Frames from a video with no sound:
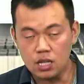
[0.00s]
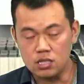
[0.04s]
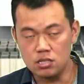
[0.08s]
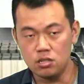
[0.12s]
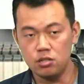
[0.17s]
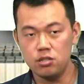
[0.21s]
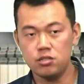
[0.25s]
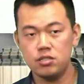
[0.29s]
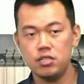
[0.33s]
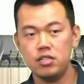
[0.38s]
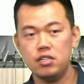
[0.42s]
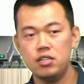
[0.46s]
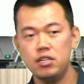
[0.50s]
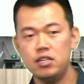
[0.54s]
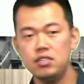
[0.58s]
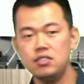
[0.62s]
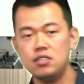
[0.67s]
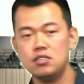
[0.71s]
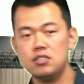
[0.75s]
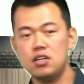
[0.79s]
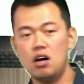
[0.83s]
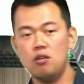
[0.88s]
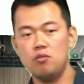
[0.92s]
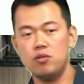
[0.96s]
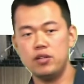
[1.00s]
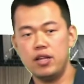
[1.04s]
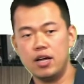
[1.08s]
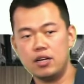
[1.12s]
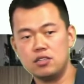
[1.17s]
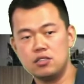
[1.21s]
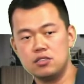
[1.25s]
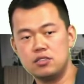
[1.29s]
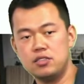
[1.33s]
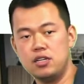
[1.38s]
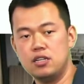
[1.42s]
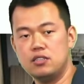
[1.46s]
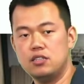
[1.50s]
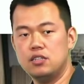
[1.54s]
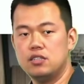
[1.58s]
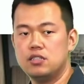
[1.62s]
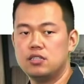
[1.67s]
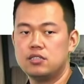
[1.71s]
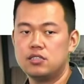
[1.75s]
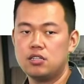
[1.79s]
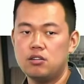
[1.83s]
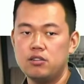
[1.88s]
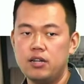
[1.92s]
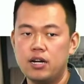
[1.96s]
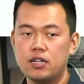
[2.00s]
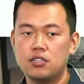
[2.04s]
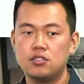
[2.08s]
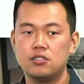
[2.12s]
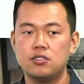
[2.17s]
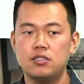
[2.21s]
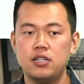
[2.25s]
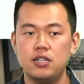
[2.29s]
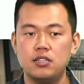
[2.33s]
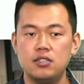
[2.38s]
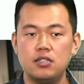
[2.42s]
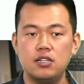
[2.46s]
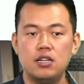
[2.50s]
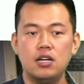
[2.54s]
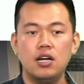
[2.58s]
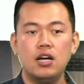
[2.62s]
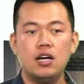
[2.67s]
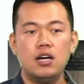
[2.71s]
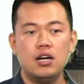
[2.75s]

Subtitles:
So you see, this is our lecture theater, the so-called lecture theater.